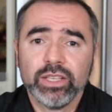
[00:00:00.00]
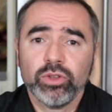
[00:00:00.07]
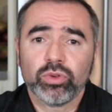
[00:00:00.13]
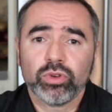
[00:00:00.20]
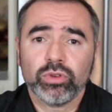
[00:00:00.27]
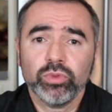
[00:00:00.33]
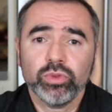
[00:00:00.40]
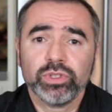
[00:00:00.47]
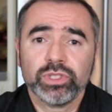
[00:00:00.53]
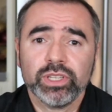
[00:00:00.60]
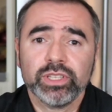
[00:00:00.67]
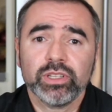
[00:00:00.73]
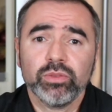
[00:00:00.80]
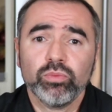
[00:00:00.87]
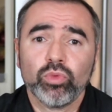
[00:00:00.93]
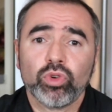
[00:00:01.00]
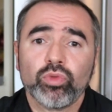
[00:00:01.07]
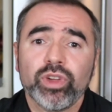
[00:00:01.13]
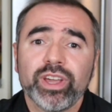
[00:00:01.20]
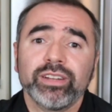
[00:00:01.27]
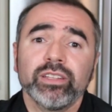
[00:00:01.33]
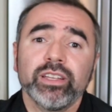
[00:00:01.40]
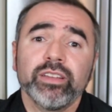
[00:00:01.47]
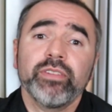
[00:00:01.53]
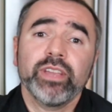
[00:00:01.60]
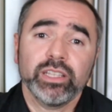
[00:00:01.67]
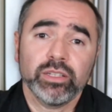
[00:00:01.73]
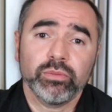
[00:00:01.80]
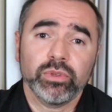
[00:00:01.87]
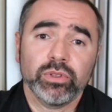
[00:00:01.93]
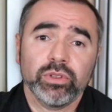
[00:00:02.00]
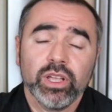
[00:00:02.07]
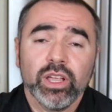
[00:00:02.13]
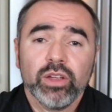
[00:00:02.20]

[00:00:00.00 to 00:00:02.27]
your immune system more readily available,